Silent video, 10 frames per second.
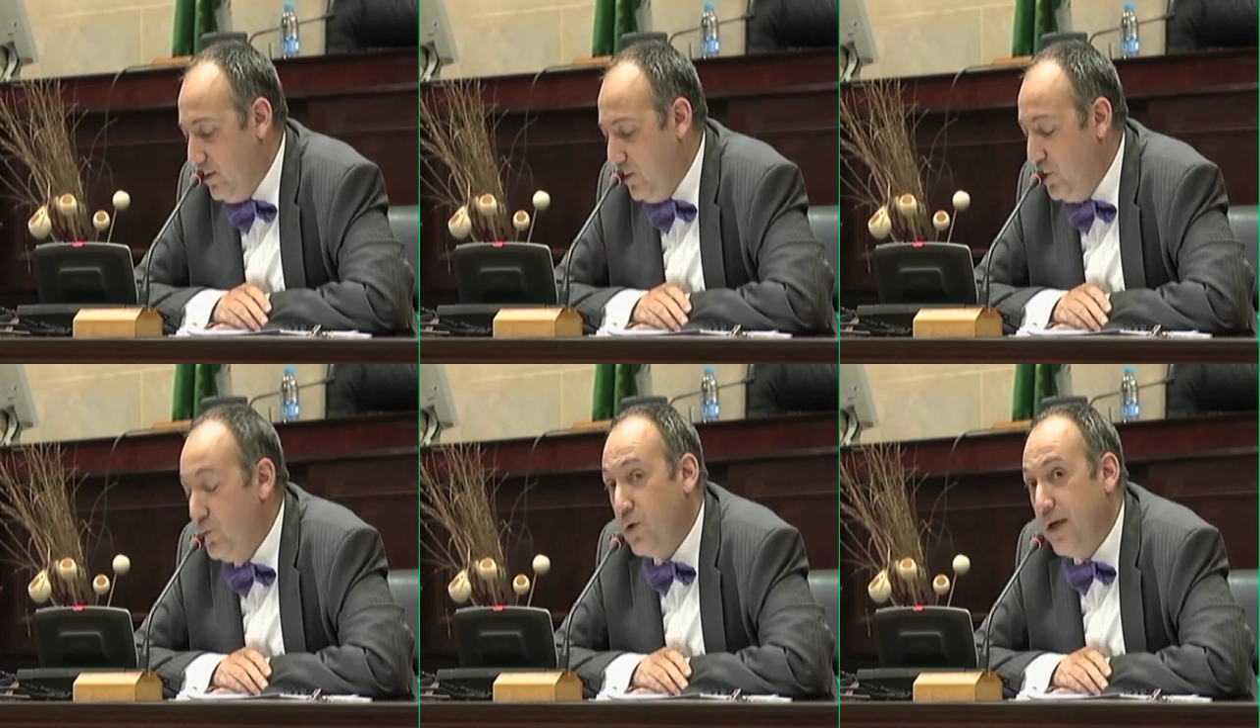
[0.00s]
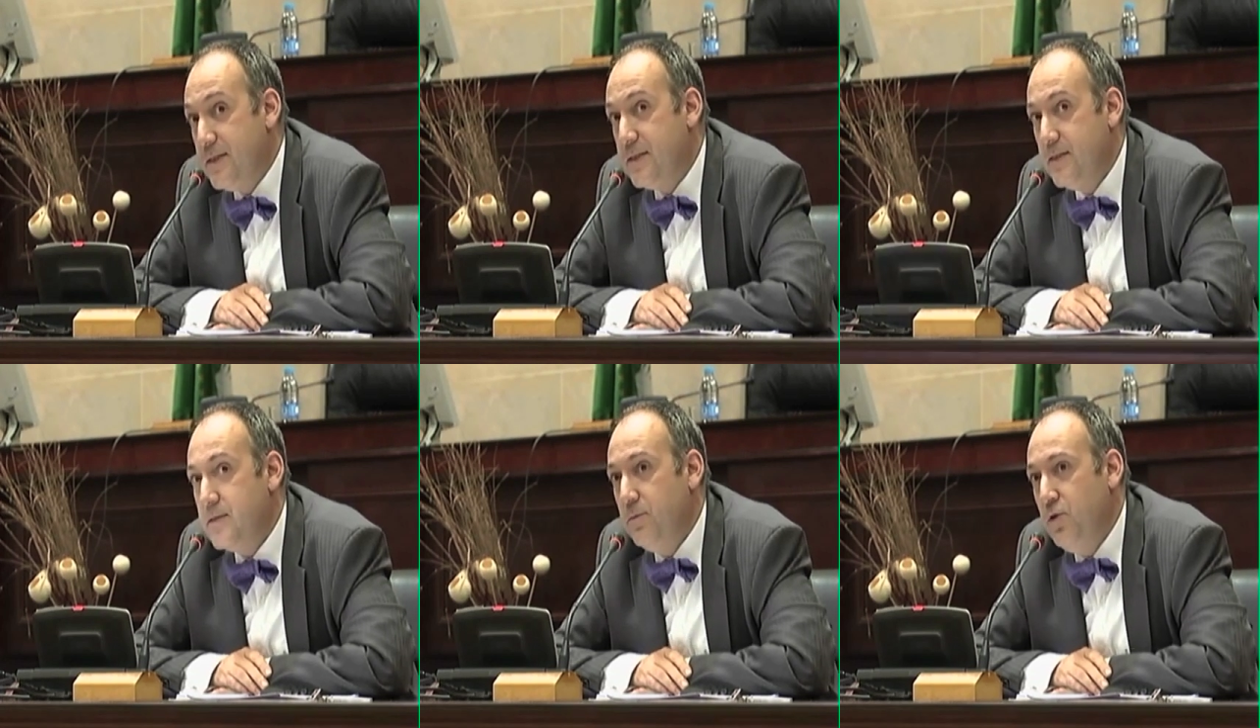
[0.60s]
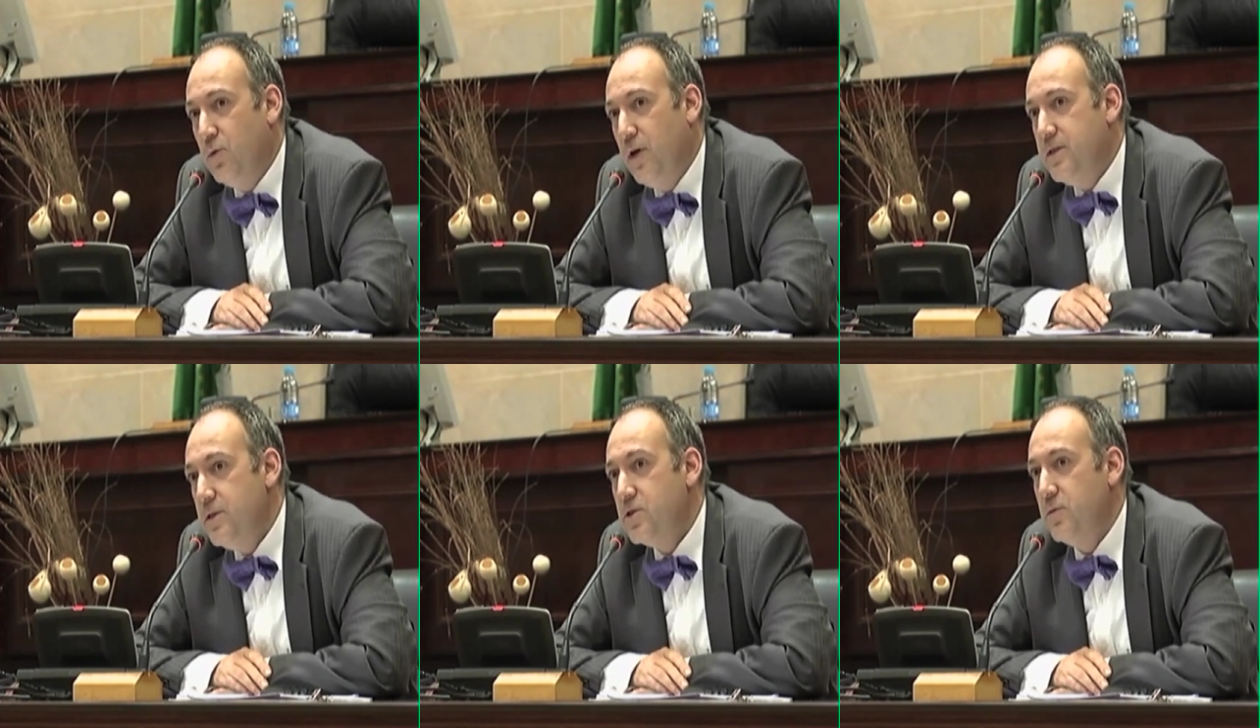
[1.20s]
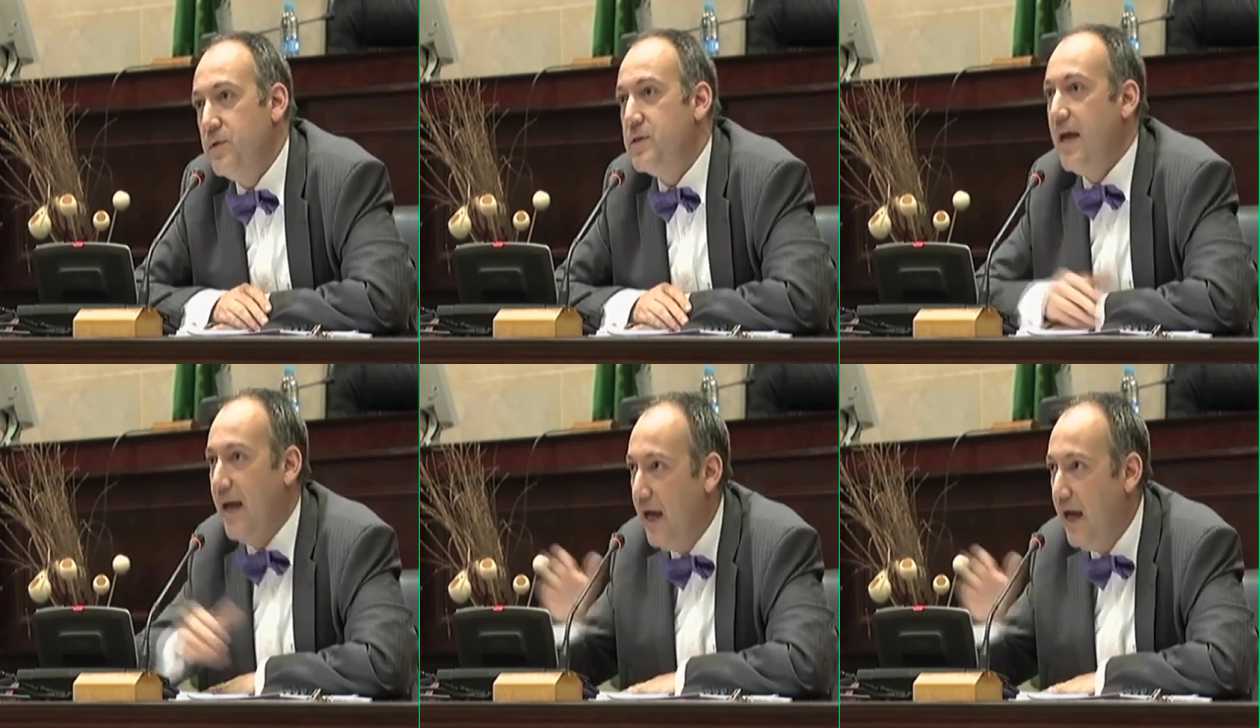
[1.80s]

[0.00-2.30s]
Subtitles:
human rights system, human rights instruments,